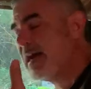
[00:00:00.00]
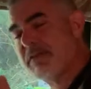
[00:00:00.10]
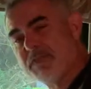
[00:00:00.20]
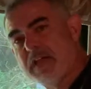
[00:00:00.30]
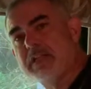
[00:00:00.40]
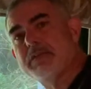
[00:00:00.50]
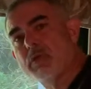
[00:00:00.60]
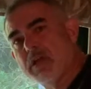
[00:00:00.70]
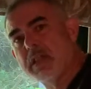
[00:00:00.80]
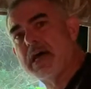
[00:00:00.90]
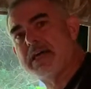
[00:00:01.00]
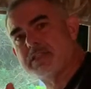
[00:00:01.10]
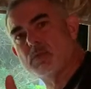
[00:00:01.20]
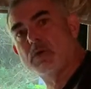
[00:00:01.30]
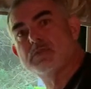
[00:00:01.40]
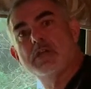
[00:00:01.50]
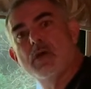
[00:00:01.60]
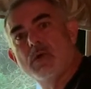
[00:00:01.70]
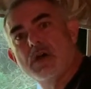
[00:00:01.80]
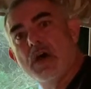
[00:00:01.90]
I finally realized what was
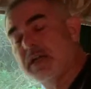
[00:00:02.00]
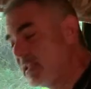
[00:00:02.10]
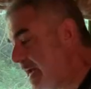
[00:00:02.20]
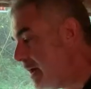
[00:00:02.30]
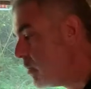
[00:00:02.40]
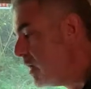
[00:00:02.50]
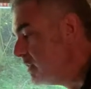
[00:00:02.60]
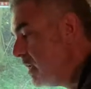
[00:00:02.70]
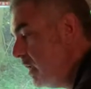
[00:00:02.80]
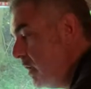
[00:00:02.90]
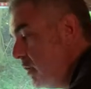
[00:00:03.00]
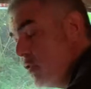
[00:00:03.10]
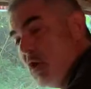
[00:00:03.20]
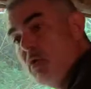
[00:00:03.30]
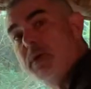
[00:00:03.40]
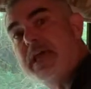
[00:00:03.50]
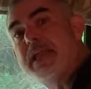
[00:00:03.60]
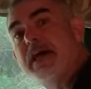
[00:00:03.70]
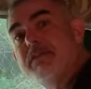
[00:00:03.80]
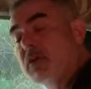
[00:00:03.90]
going on, and that was no one
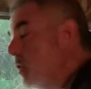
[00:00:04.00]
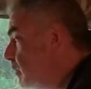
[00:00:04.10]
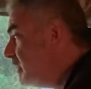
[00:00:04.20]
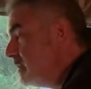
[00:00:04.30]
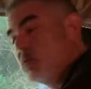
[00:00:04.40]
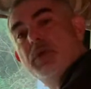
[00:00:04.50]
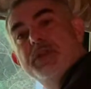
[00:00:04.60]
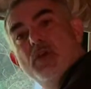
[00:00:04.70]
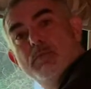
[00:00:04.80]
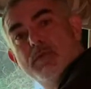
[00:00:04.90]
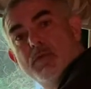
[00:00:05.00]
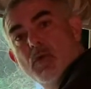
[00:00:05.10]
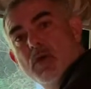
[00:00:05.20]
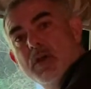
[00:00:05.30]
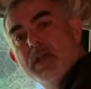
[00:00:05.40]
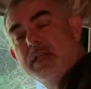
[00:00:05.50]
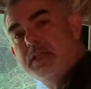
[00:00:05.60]
had ever opened this window before.